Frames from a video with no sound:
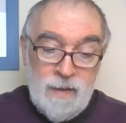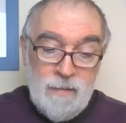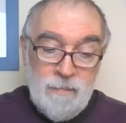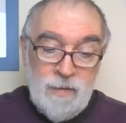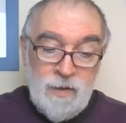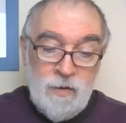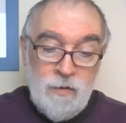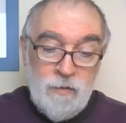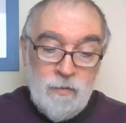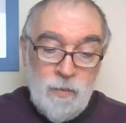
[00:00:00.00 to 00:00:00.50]

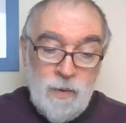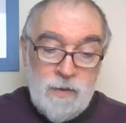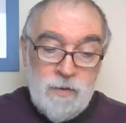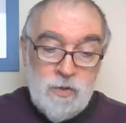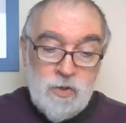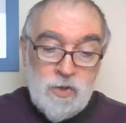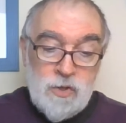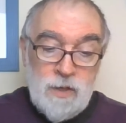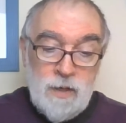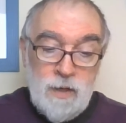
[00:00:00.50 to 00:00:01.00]
Because when
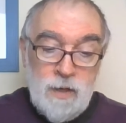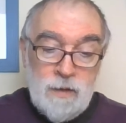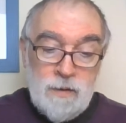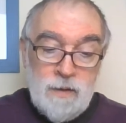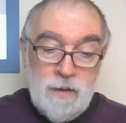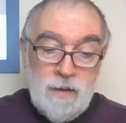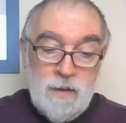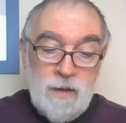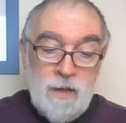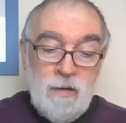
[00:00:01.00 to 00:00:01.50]

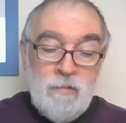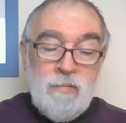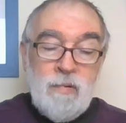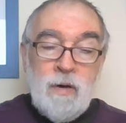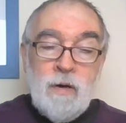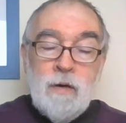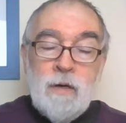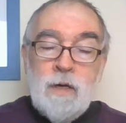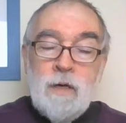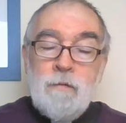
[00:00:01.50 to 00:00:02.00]
Chad
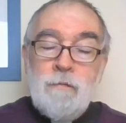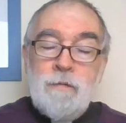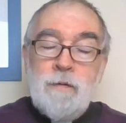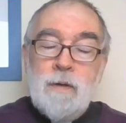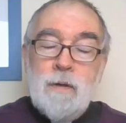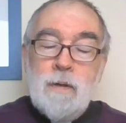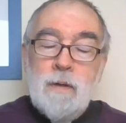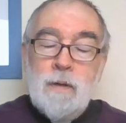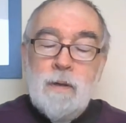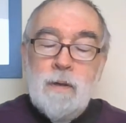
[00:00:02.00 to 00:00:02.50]
arrived
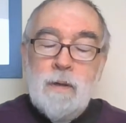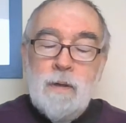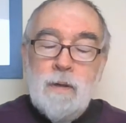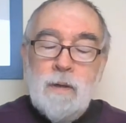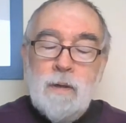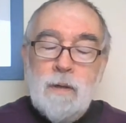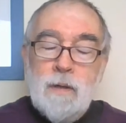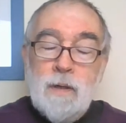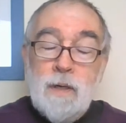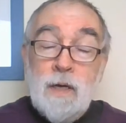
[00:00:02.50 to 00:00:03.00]

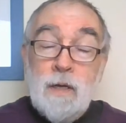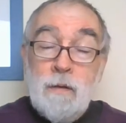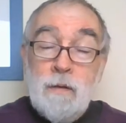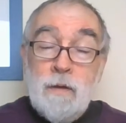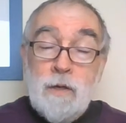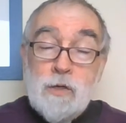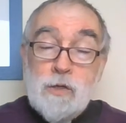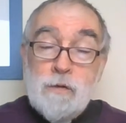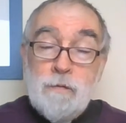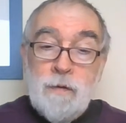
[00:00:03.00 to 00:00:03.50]
in
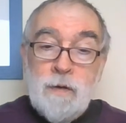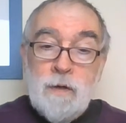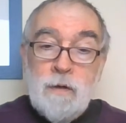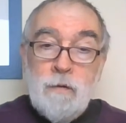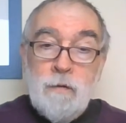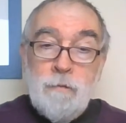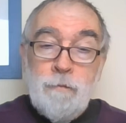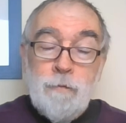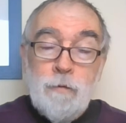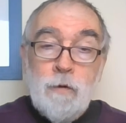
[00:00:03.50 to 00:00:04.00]

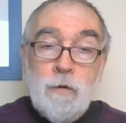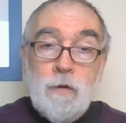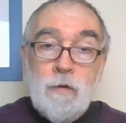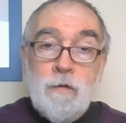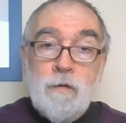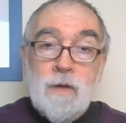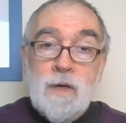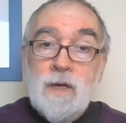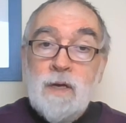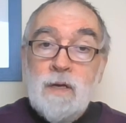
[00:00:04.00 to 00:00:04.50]
Lichfield, the
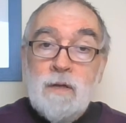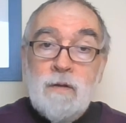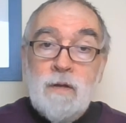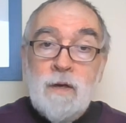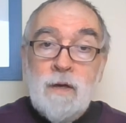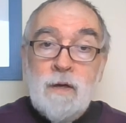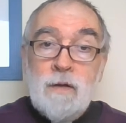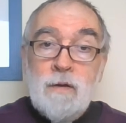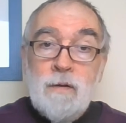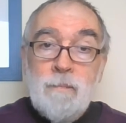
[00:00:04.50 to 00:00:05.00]
first thing he
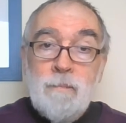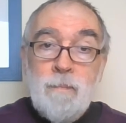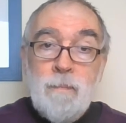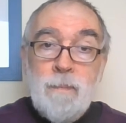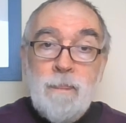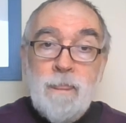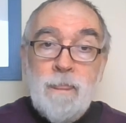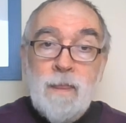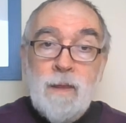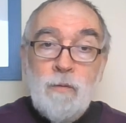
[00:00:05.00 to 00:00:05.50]
did
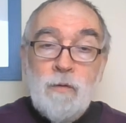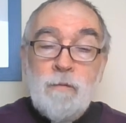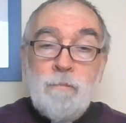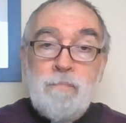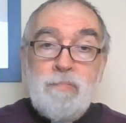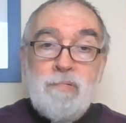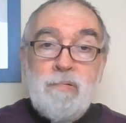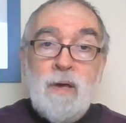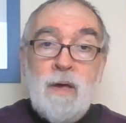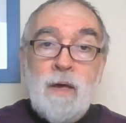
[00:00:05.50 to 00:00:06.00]
was
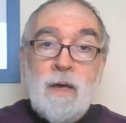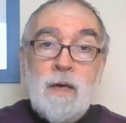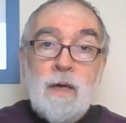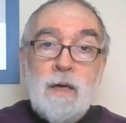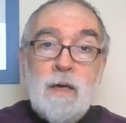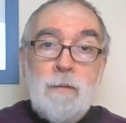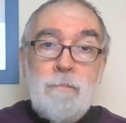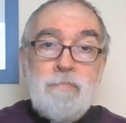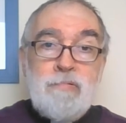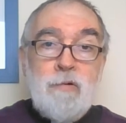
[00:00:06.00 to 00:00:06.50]
pray.
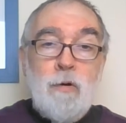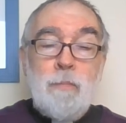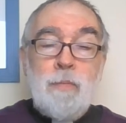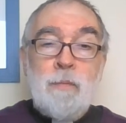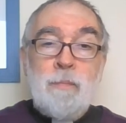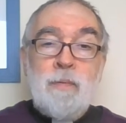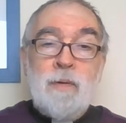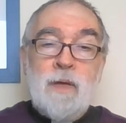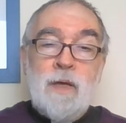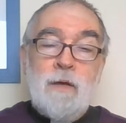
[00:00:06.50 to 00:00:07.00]
He
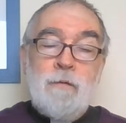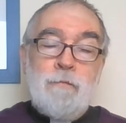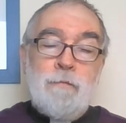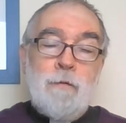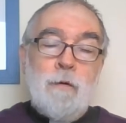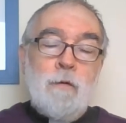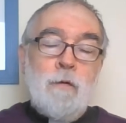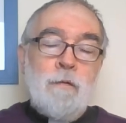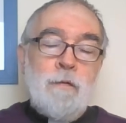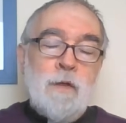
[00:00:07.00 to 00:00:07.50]
probably
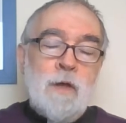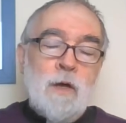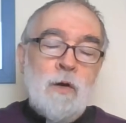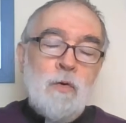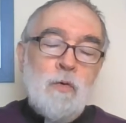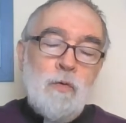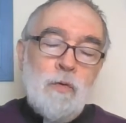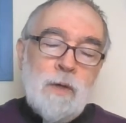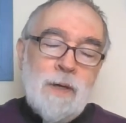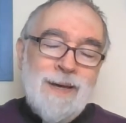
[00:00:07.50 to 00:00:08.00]
followed the
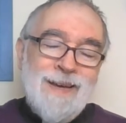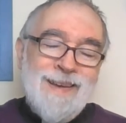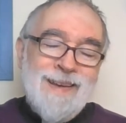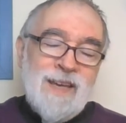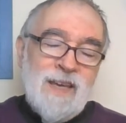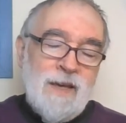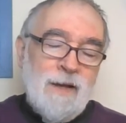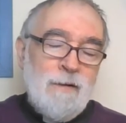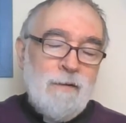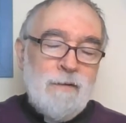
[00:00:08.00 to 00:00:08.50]
old
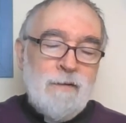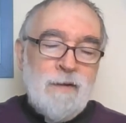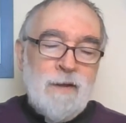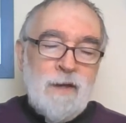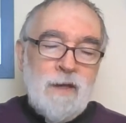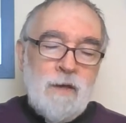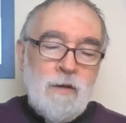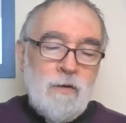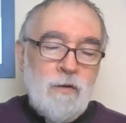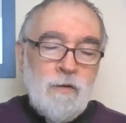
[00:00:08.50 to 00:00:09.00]

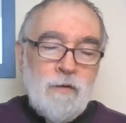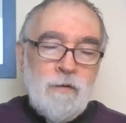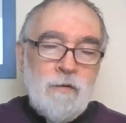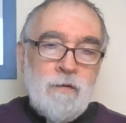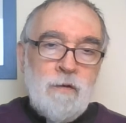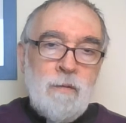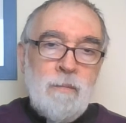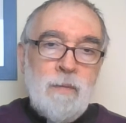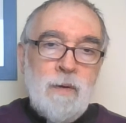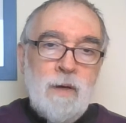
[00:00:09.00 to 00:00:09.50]
Celtic
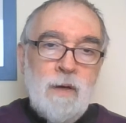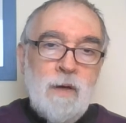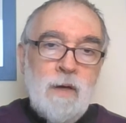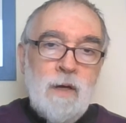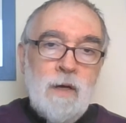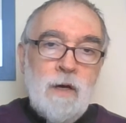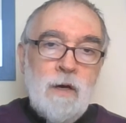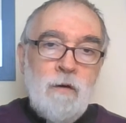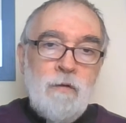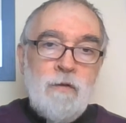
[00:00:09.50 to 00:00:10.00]
custom
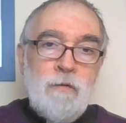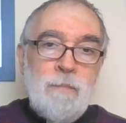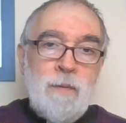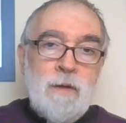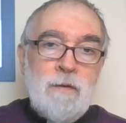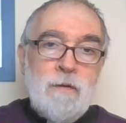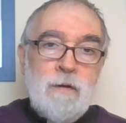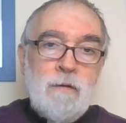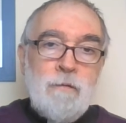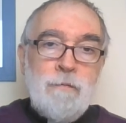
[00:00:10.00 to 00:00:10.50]
of
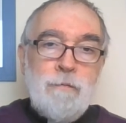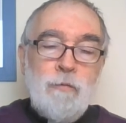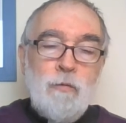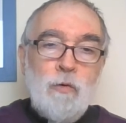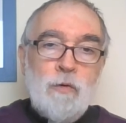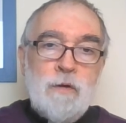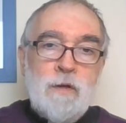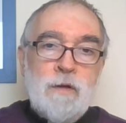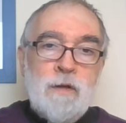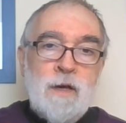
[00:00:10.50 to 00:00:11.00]
spending
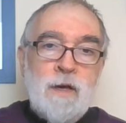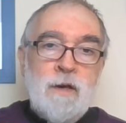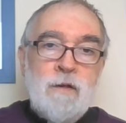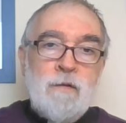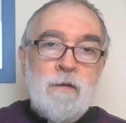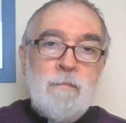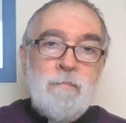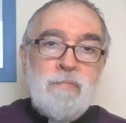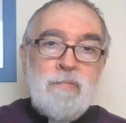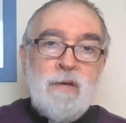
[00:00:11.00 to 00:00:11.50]
40
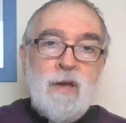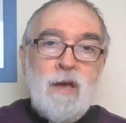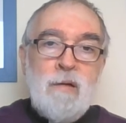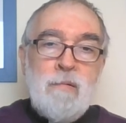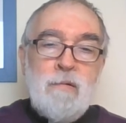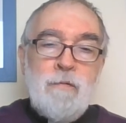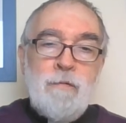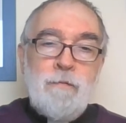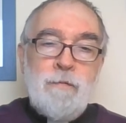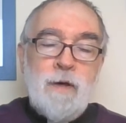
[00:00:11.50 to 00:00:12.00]
days in prayer
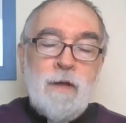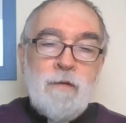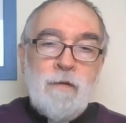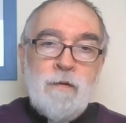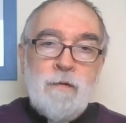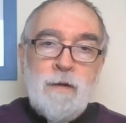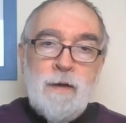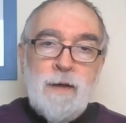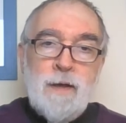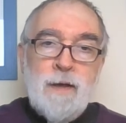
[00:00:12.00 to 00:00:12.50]
and
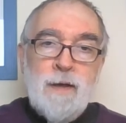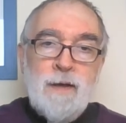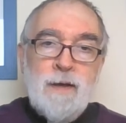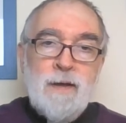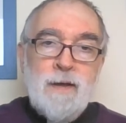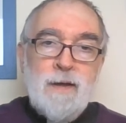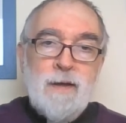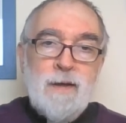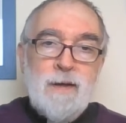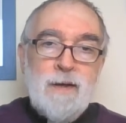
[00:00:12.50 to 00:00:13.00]
fasting
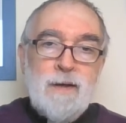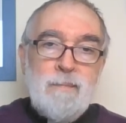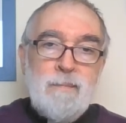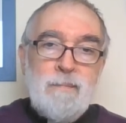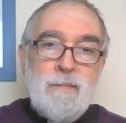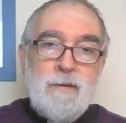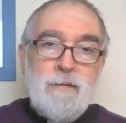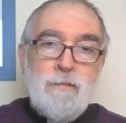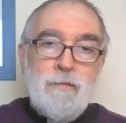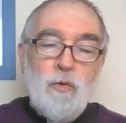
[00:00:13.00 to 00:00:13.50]

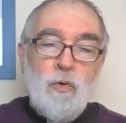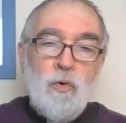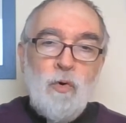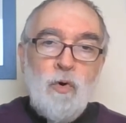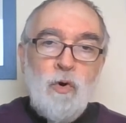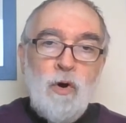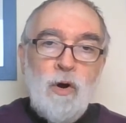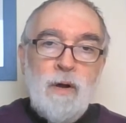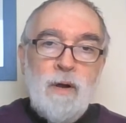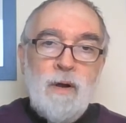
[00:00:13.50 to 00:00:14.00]

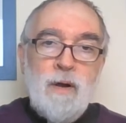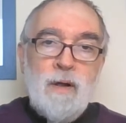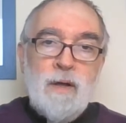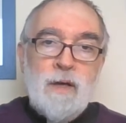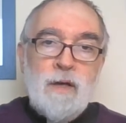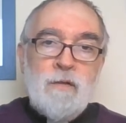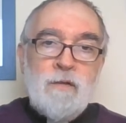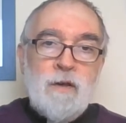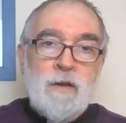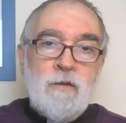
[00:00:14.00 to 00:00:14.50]
before
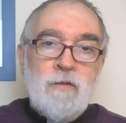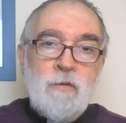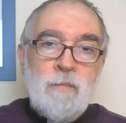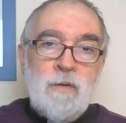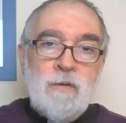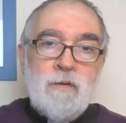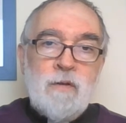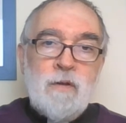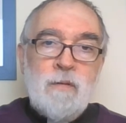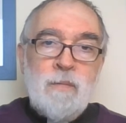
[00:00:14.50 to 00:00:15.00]
he set up
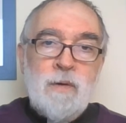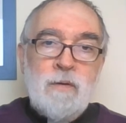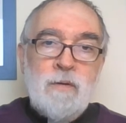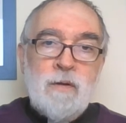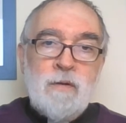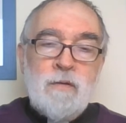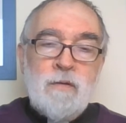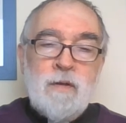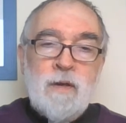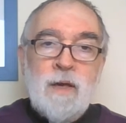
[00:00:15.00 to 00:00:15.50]
his
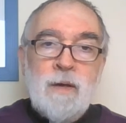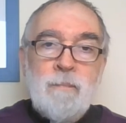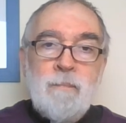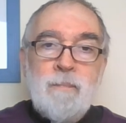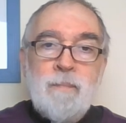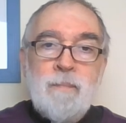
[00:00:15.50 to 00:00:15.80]
community.